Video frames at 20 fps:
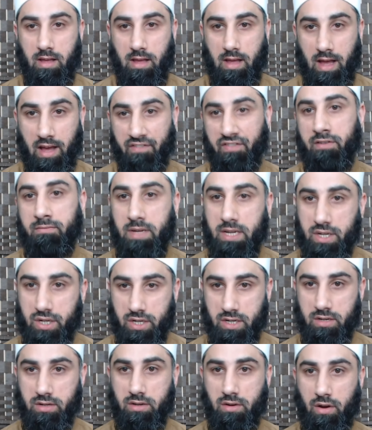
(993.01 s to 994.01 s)

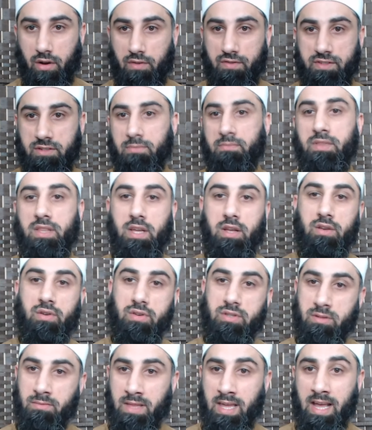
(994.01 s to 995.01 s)
affirmation of something to
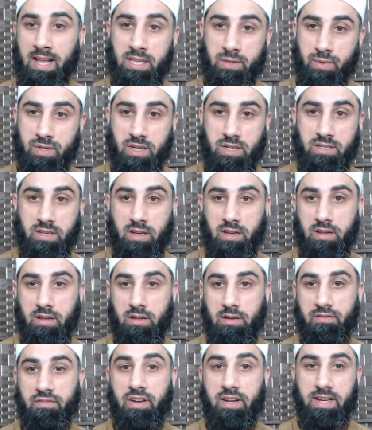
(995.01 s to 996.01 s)
something else, which is a
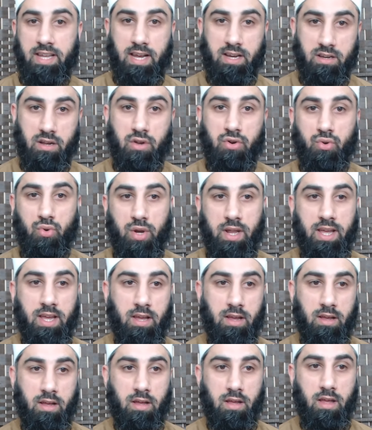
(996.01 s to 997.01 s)
verdict, a ruling,
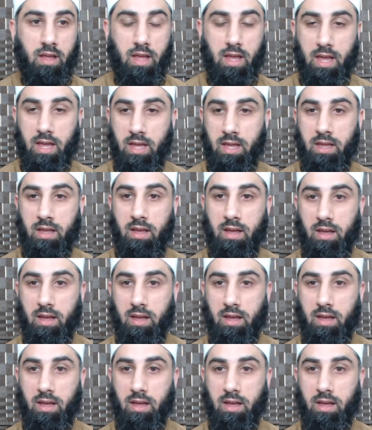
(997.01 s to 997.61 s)
a